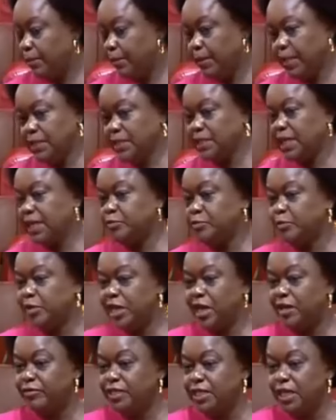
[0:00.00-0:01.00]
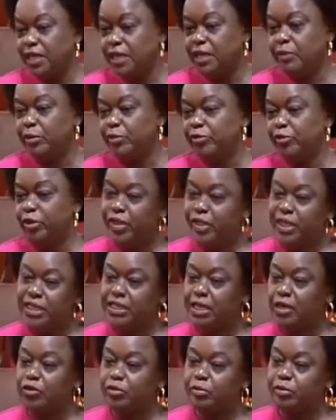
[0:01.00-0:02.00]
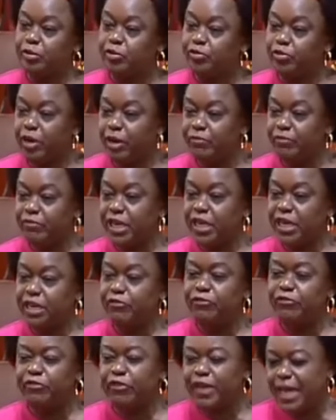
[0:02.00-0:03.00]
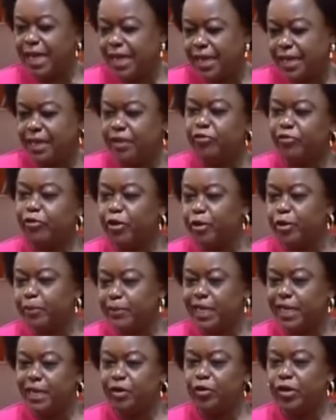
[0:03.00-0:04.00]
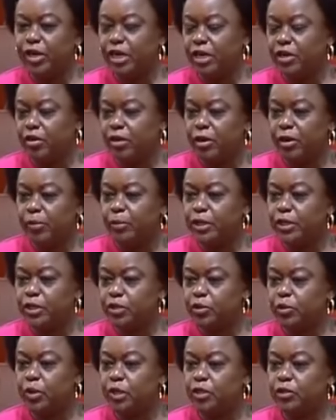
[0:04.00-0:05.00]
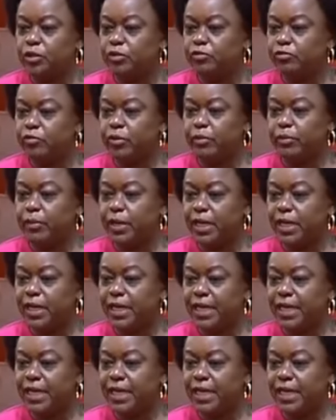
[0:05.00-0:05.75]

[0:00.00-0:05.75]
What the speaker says: Mr. Speaker, I've said it before this House before. I'm very fairly informed. I don't need Honorable Ntakupiga to inform me.